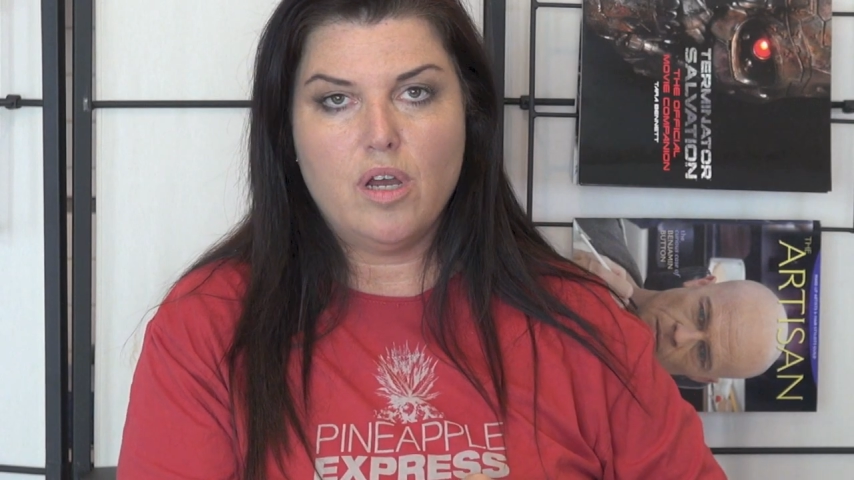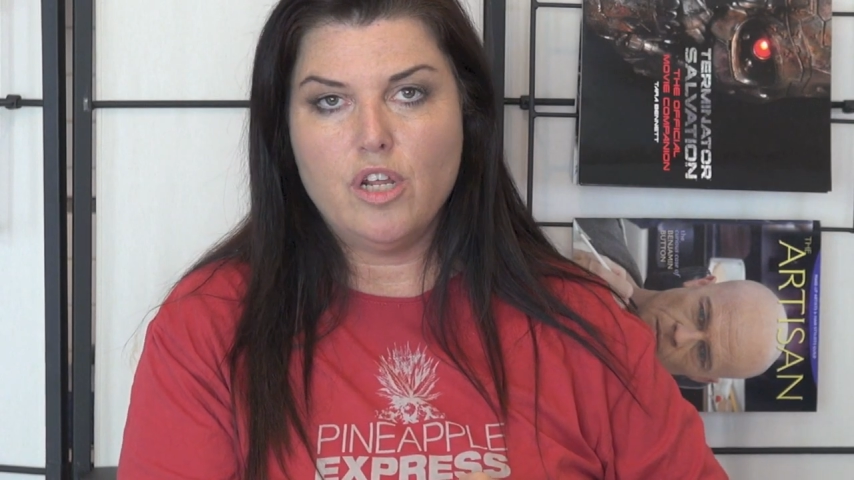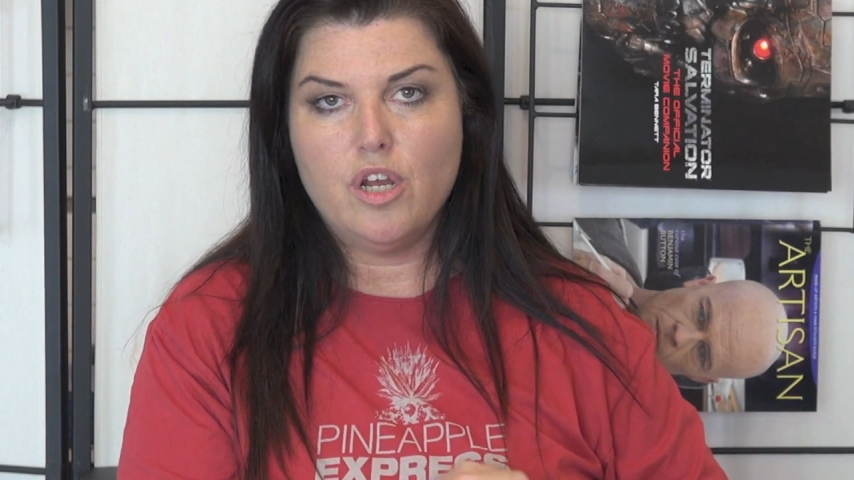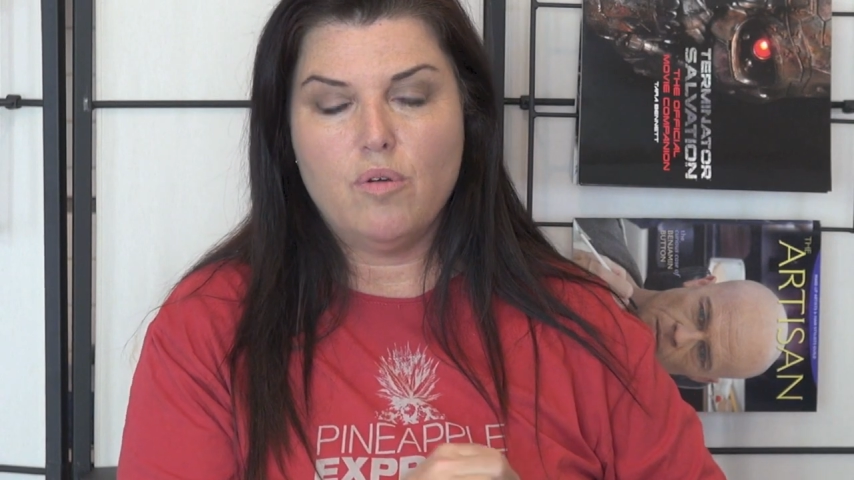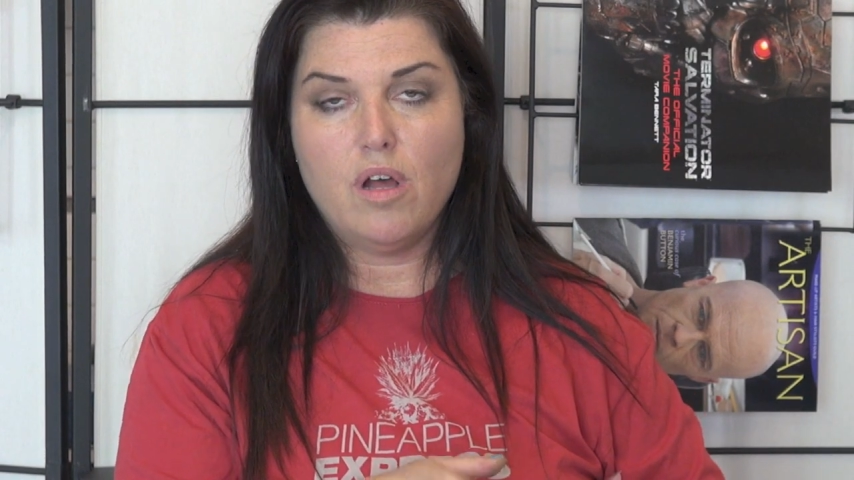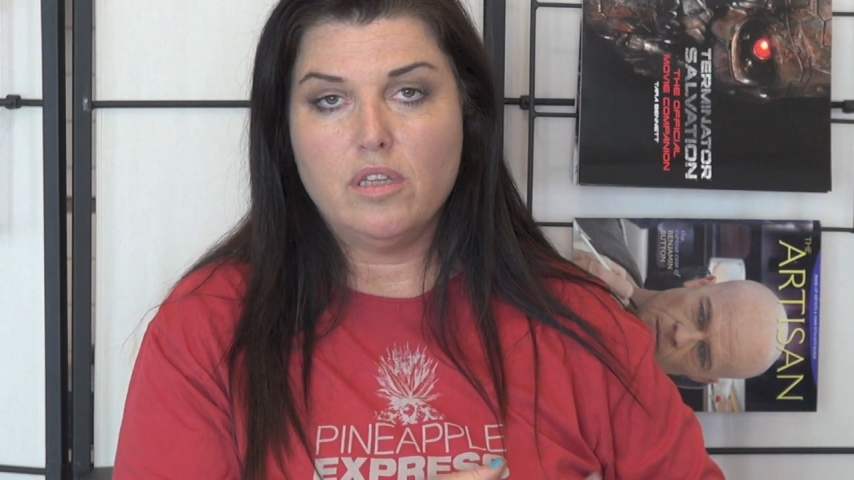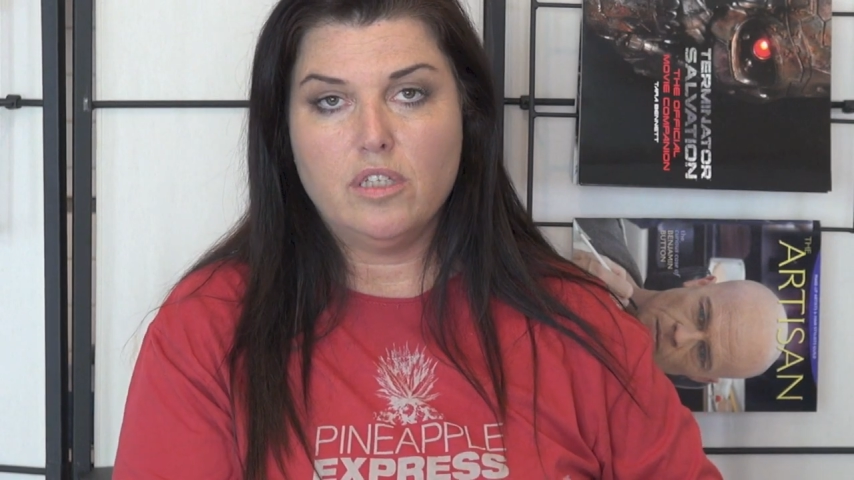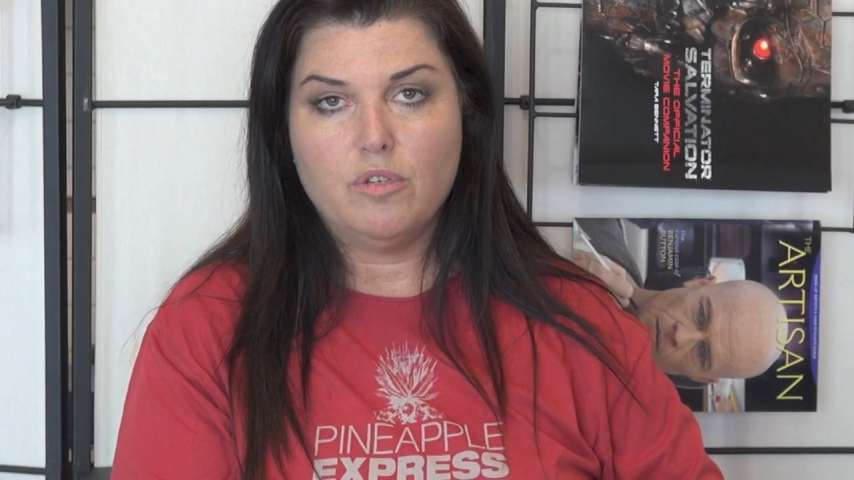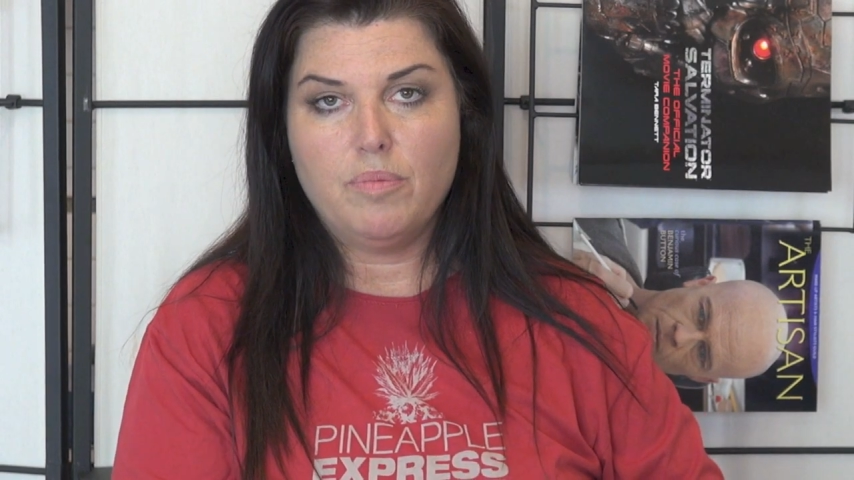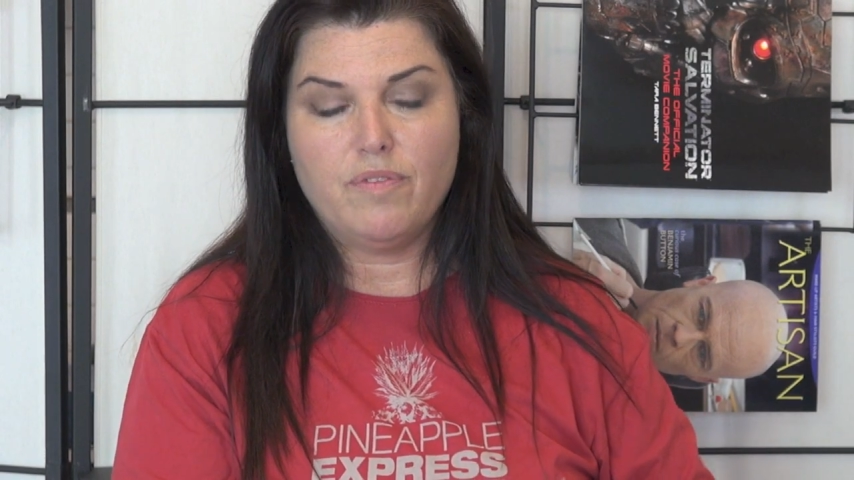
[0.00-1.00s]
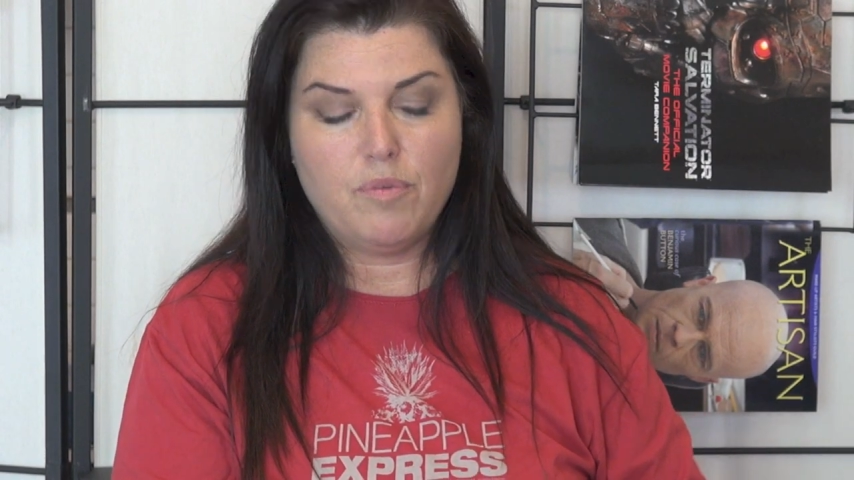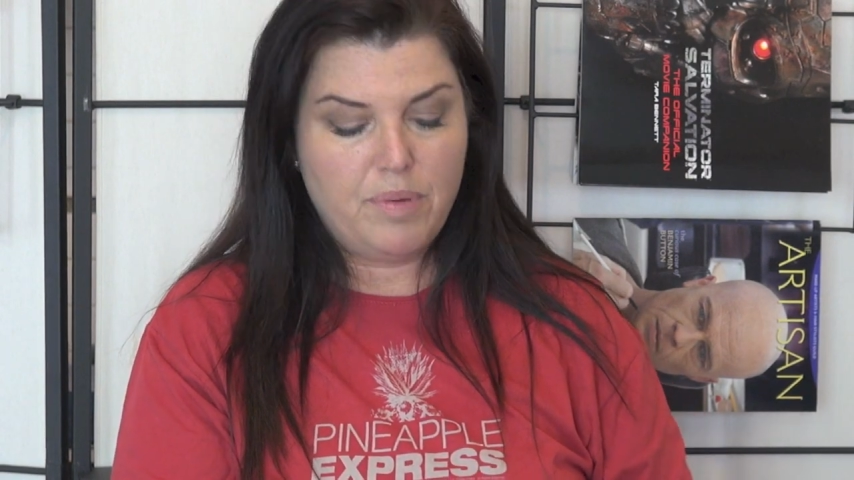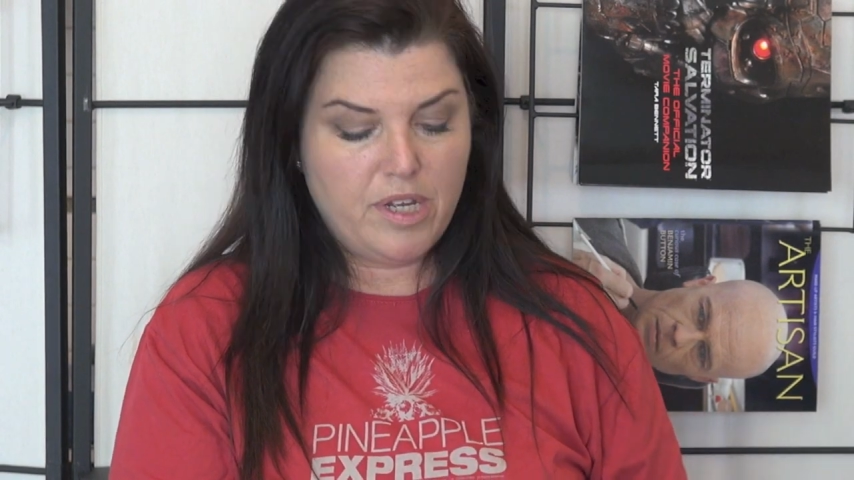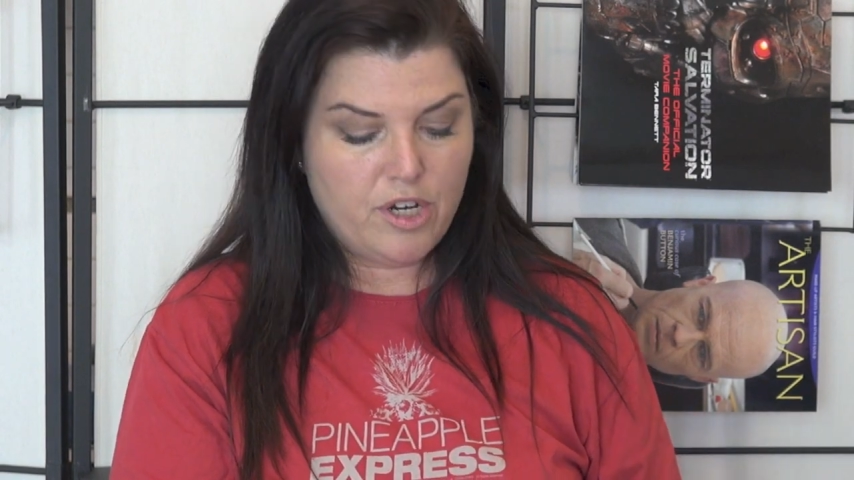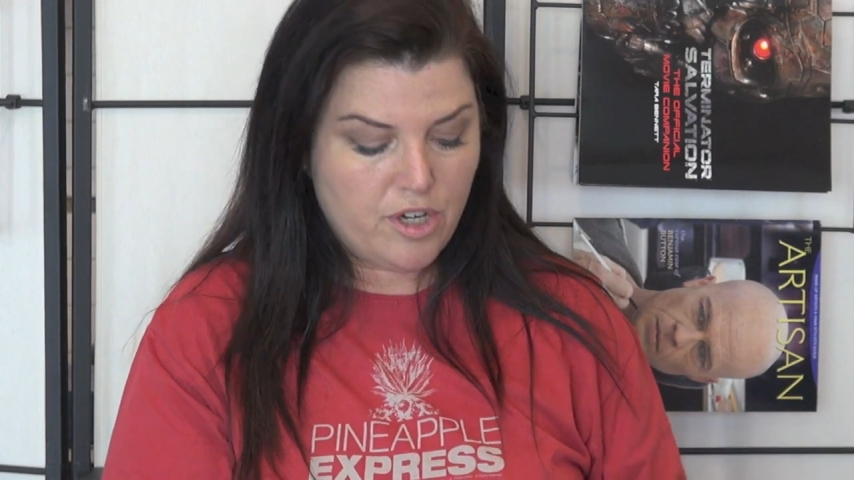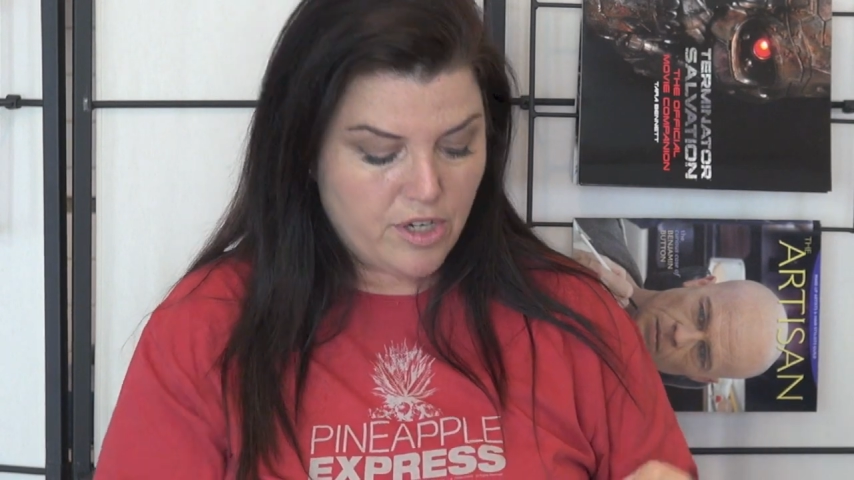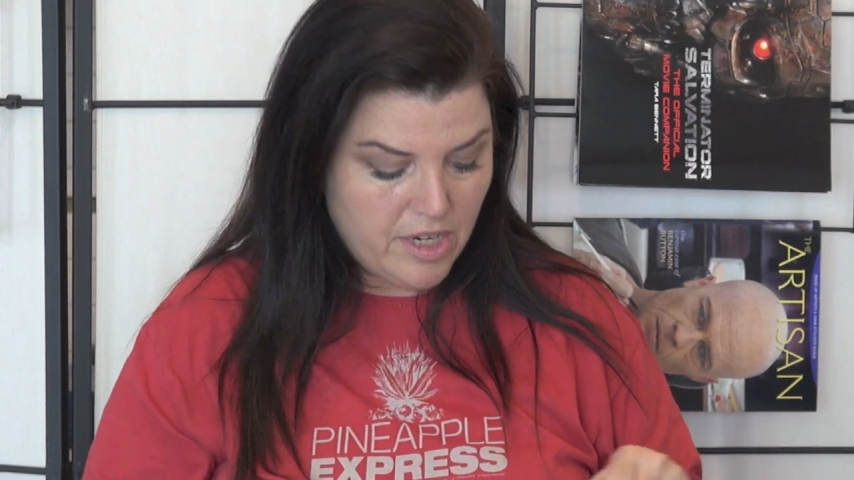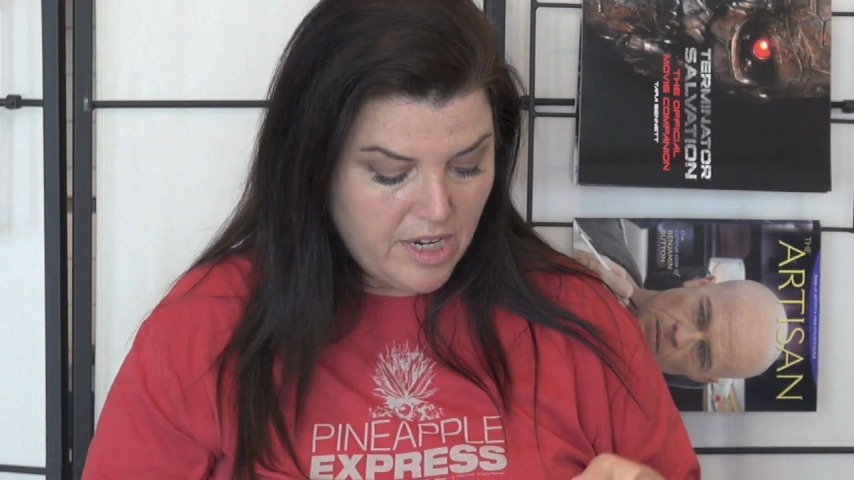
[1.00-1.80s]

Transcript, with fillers: a little bit of a beard,